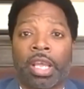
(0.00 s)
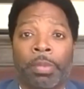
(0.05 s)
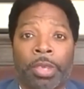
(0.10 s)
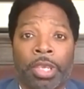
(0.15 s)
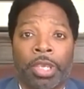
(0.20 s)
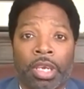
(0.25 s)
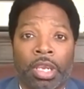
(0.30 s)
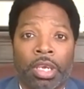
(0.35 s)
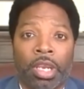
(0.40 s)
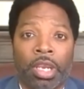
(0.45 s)
I
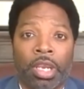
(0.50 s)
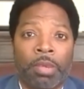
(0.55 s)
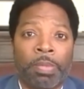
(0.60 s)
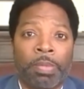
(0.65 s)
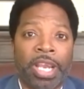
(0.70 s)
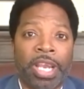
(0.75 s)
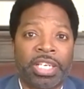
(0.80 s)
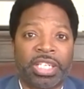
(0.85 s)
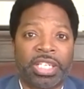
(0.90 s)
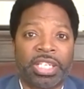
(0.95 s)
mean, and, and
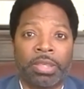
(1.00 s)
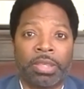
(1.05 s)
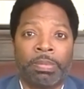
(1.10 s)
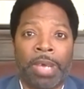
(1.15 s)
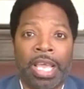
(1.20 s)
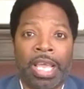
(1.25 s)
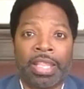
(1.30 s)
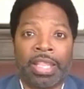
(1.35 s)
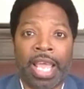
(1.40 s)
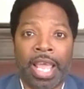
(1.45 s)
basically
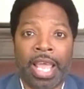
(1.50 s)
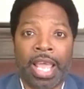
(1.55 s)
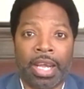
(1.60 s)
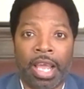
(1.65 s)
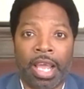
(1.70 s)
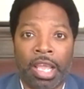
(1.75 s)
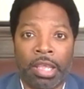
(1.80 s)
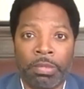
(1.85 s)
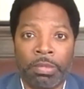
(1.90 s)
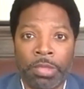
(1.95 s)
by that,
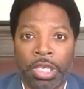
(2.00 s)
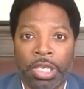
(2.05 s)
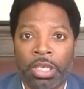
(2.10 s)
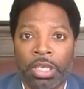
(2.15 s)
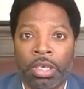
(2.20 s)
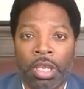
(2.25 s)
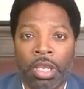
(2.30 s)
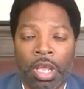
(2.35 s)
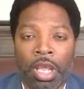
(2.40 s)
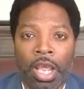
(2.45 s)
I
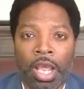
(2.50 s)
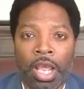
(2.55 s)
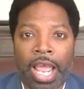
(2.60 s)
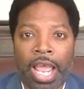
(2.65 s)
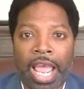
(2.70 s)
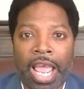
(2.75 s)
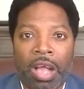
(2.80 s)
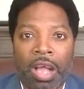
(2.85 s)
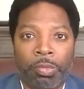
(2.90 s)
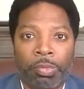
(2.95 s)
mean
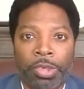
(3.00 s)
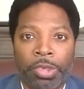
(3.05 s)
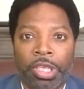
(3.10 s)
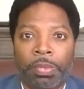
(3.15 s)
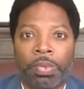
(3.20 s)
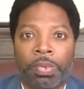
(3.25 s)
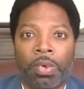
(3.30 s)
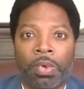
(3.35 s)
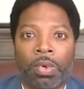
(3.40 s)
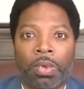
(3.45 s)
how
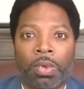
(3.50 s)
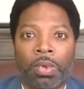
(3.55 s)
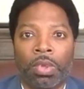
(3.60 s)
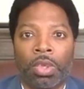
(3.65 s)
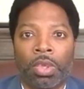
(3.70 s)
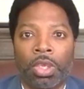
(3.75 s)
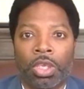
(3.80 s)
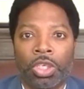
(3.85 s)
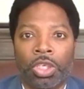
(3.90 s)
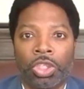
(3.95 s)

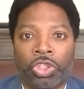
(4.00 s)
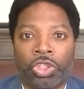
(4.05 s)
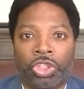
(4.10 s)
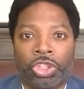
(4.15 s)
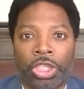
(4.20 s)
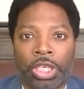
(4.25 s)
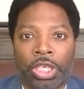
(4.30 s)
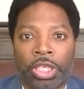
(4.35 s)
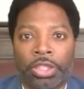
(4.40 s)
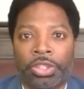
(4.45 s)
people
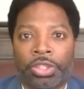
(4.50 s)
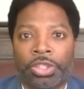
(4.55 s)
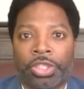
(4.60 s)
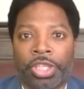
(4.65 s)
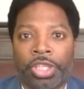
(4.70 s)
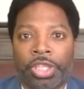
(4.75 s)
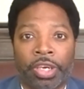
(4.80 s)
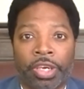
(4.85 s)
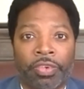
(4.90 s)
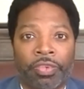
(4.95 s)
judge
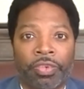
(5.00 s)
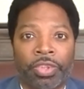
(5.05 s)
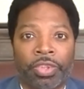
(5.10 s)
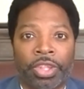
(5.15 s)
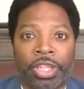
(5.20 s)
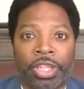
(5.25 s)
their